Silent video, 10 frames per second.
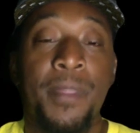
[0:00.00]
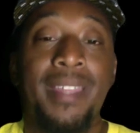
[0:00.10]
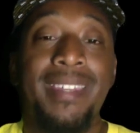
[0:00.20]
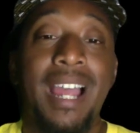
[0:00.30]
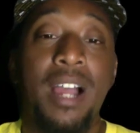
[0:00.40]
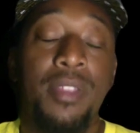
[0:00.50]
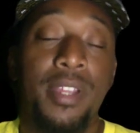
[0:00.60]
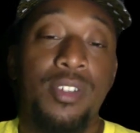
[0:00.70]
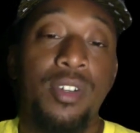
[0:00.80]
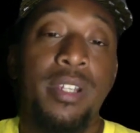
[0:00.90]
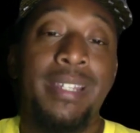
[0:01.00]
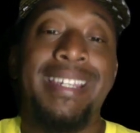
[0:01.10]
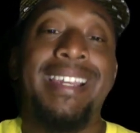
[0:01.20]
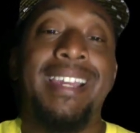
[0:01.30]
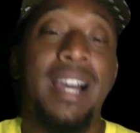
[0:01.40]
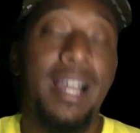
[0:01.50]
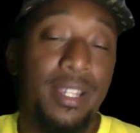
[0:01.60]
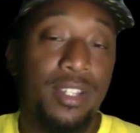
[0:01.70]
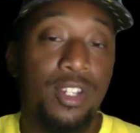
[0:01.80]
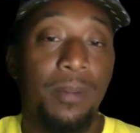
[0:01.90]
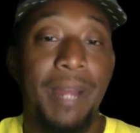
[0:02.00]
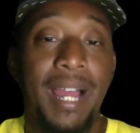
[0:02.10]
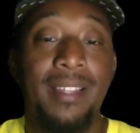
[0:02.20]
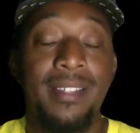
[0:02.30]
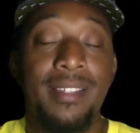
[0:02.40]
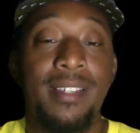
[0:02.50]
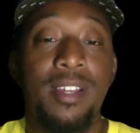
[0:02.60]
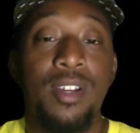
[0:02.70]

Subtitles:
Now that's going to cut your balance